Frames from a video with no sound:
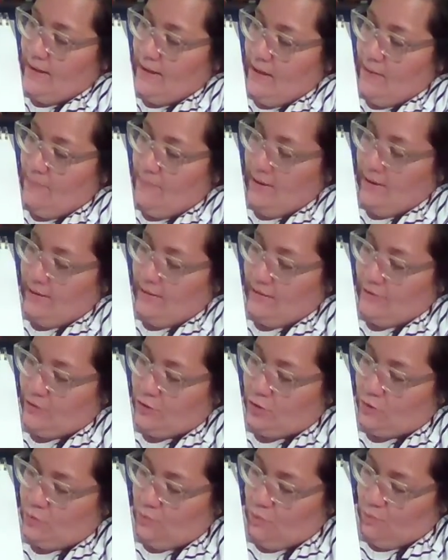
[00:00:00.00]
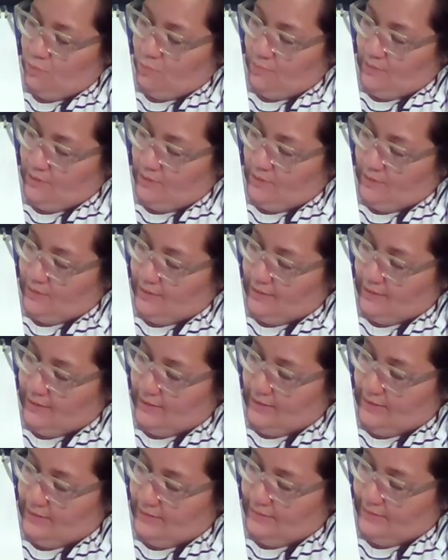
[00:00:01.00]
and make a little swoop that goes like
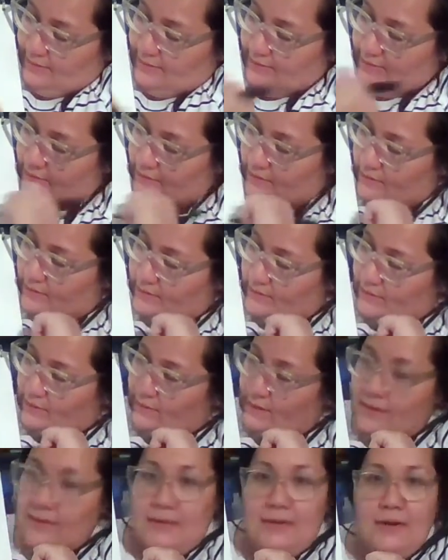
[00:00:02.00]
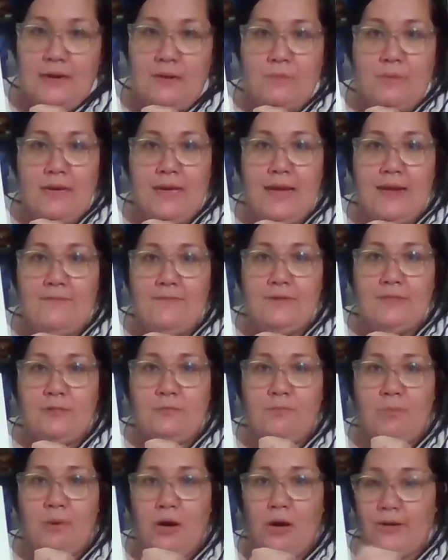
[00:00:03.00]
this. And we have his
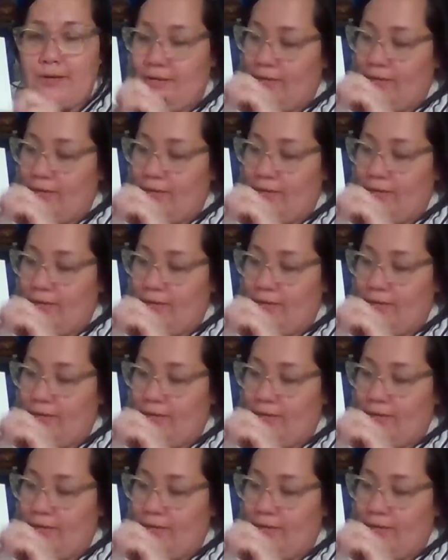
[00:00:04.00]
body.